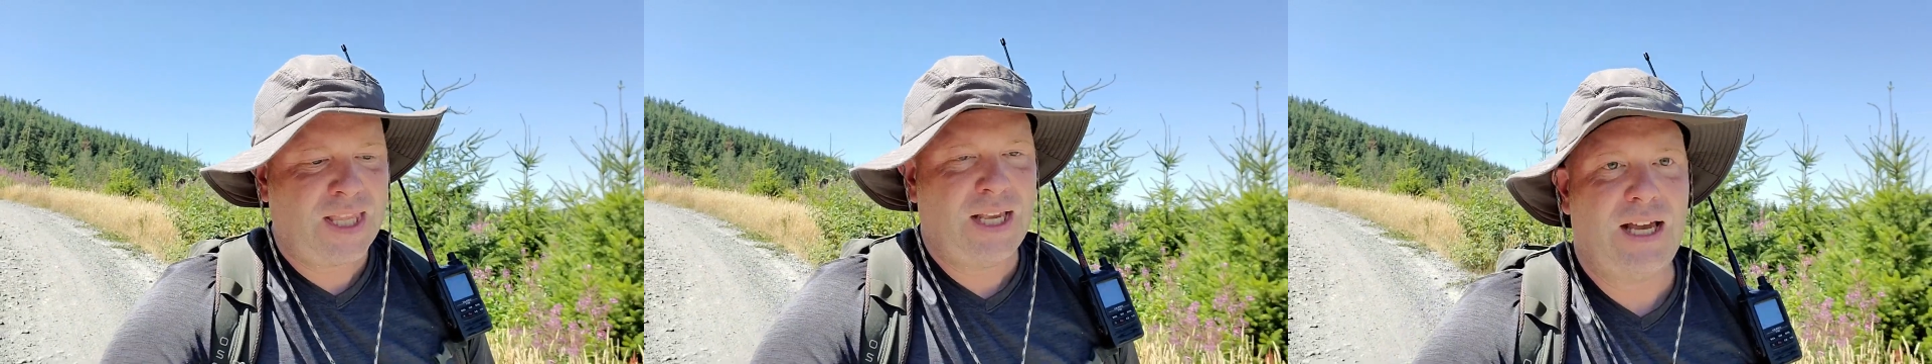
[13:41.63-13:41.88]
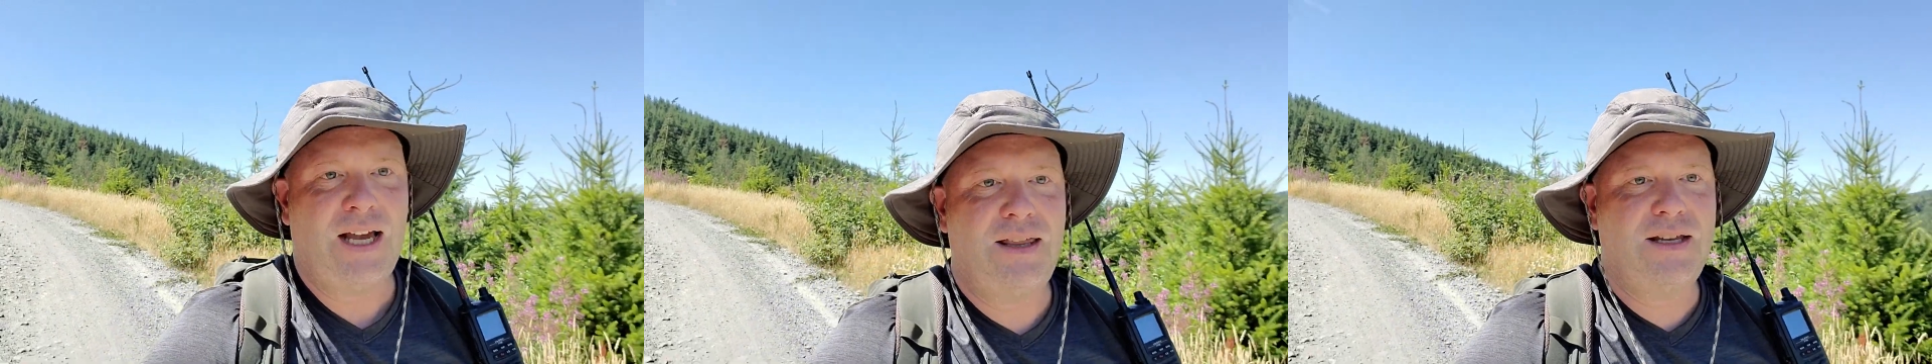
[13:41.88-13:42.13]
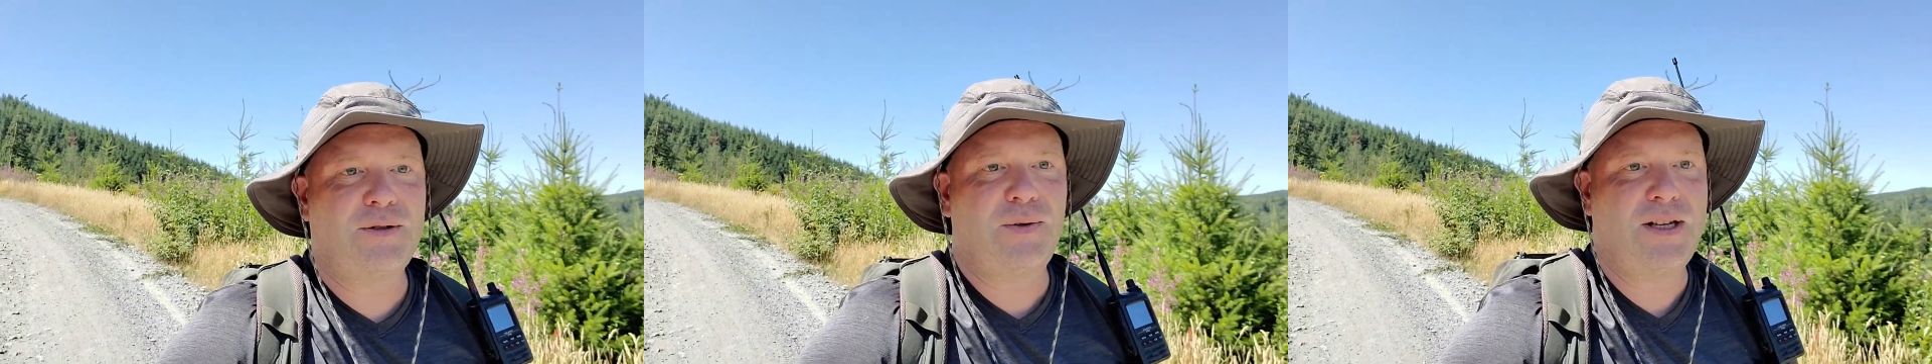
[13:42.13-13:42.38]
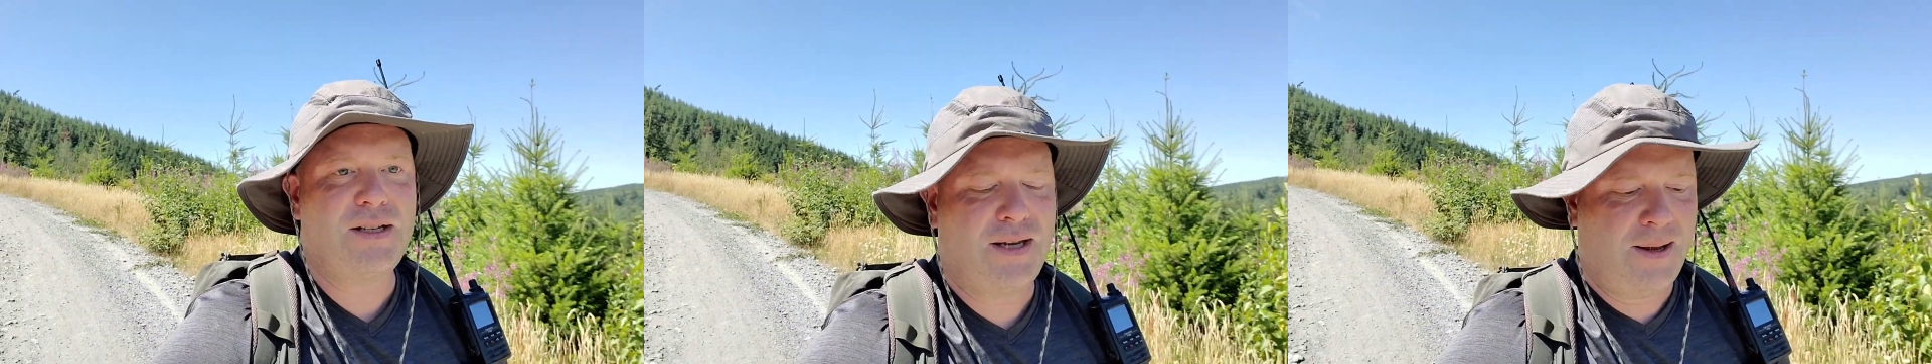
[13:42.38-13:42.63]
uh, this
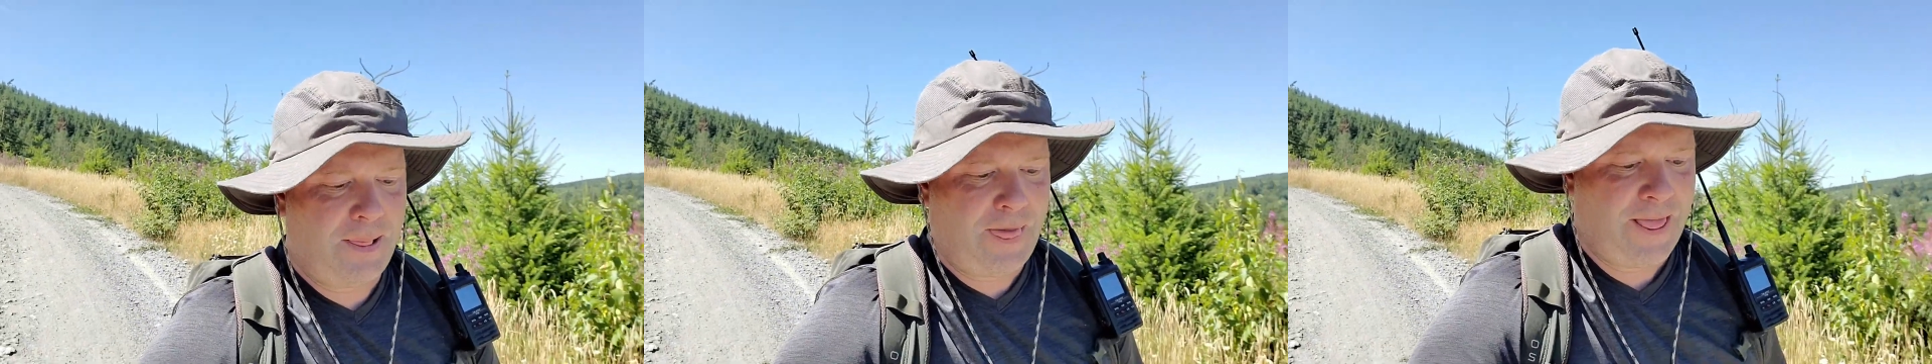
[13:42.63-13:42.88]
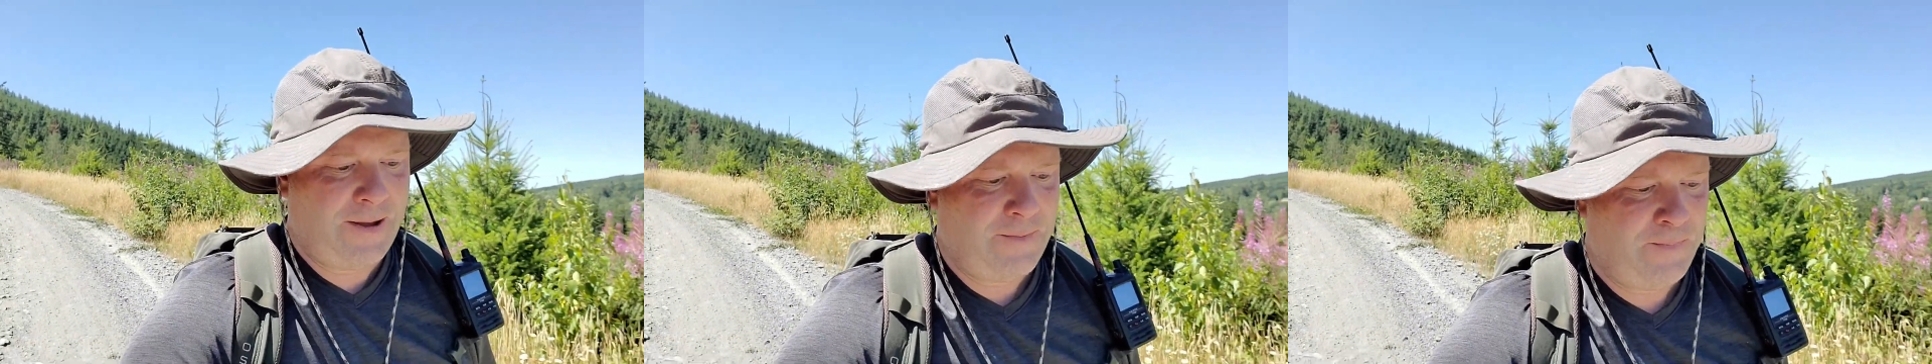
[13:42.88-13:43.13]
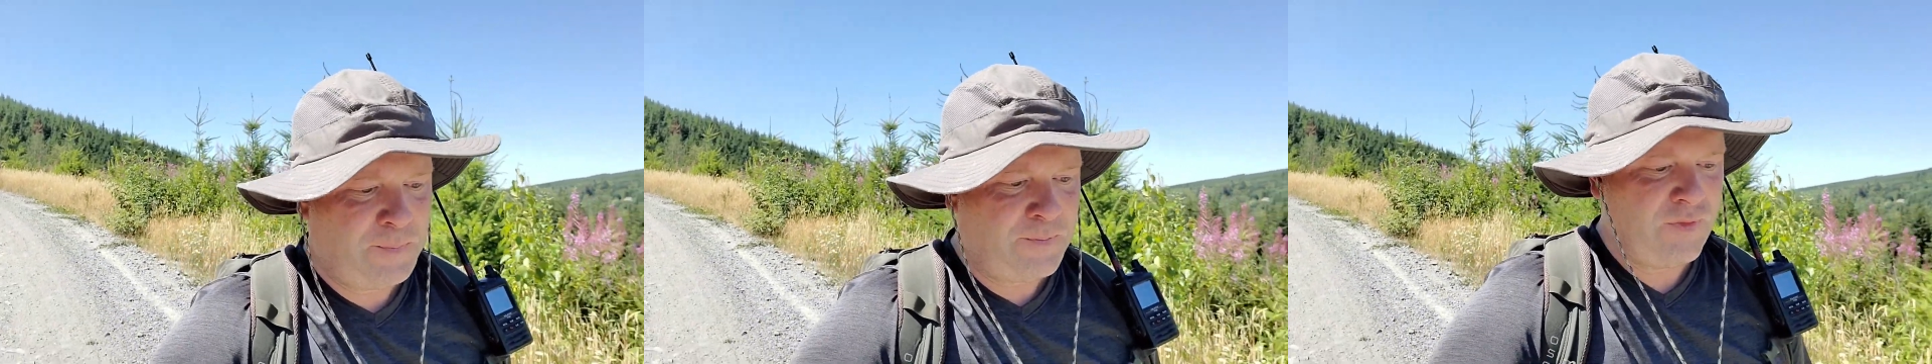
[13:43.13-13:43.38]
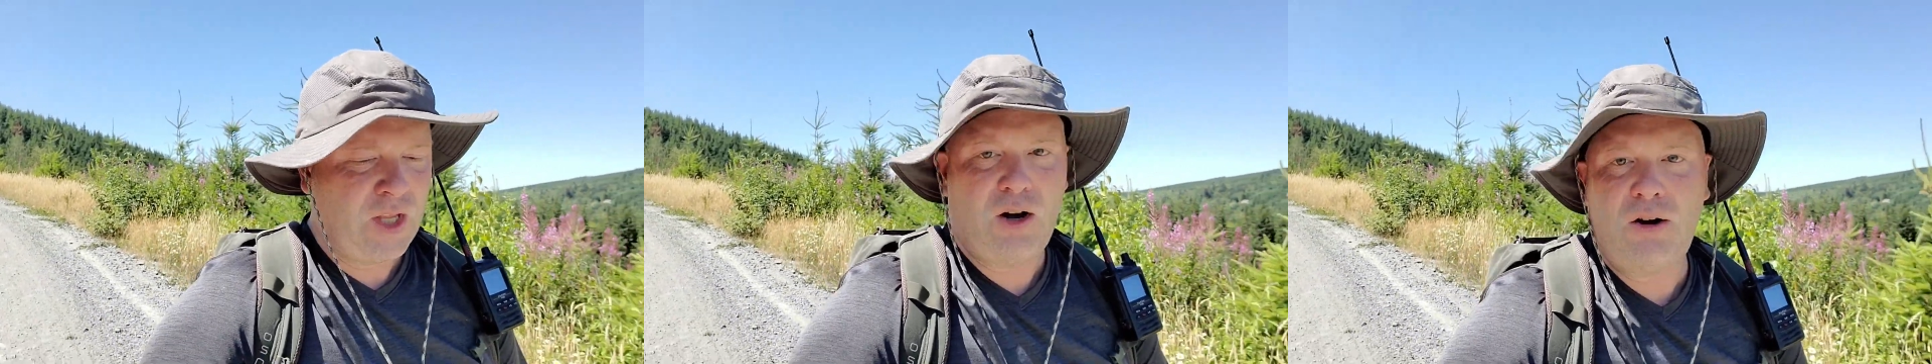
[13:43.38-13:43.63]
was
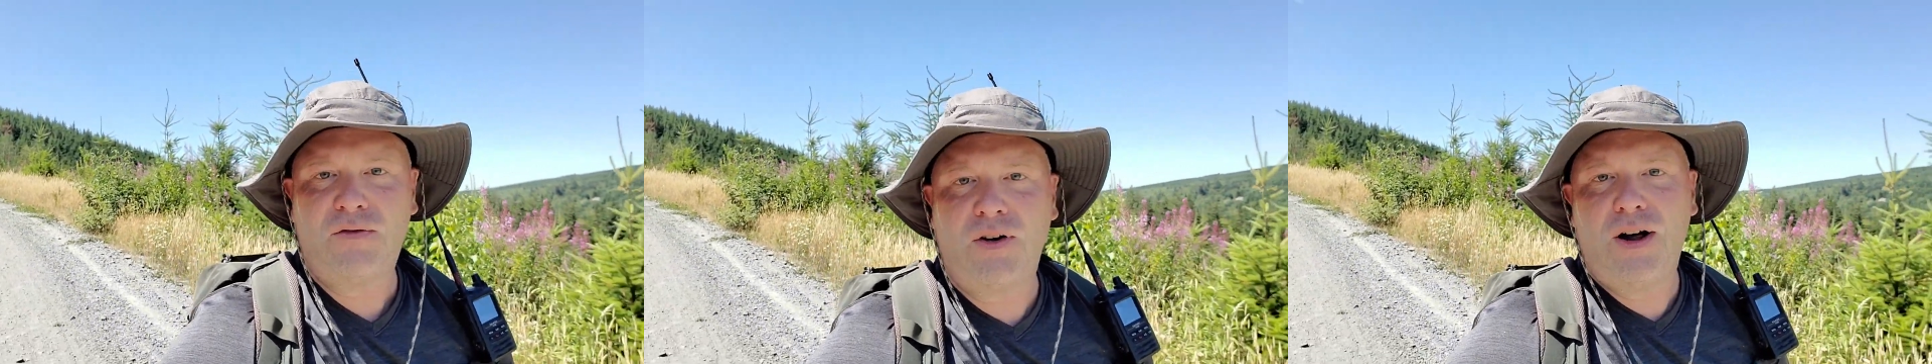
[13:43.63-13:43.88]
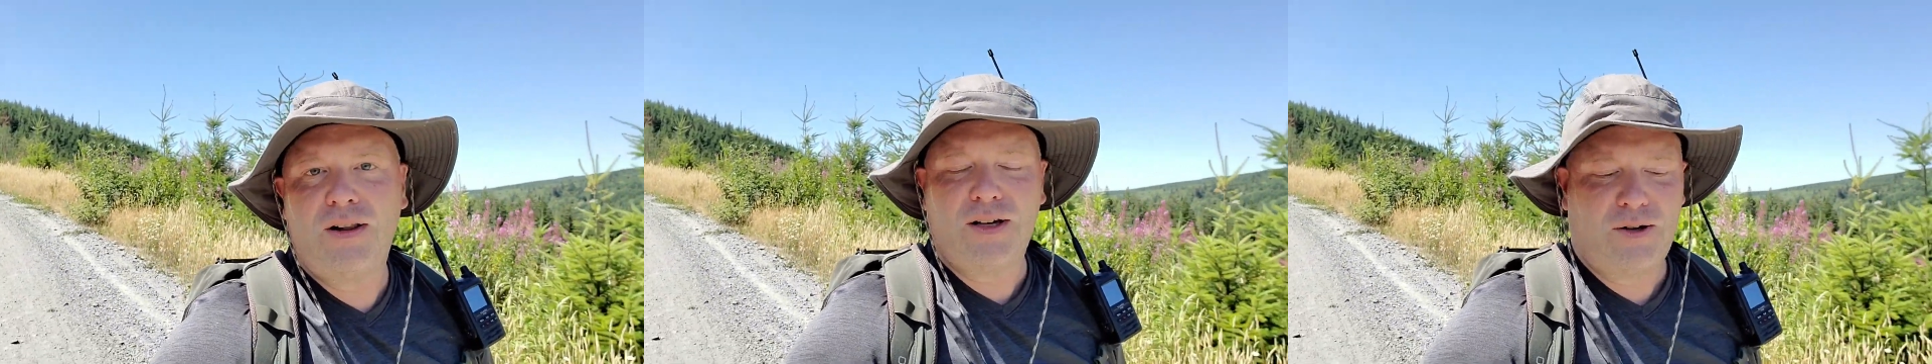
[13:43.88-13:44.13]
overall